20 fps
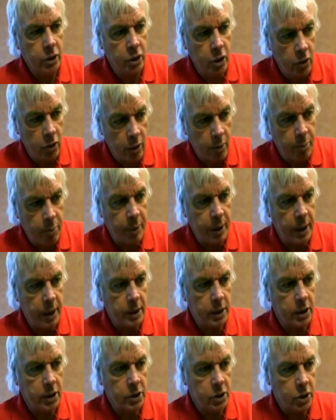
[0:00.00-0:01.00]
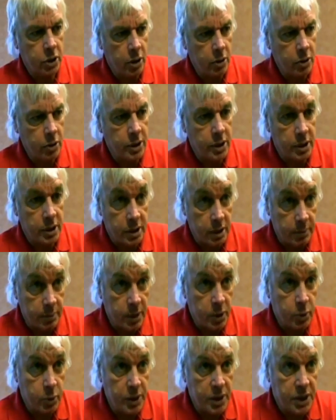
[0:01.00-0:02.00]
European control
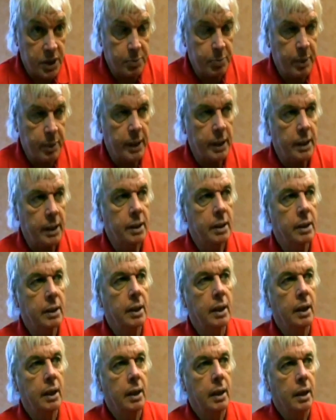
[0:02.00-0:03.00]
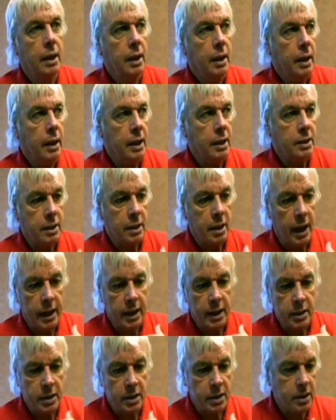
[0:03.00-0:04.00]
system, as we speak, is
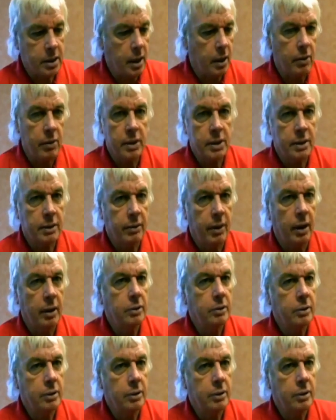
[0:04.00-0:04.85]
like a series of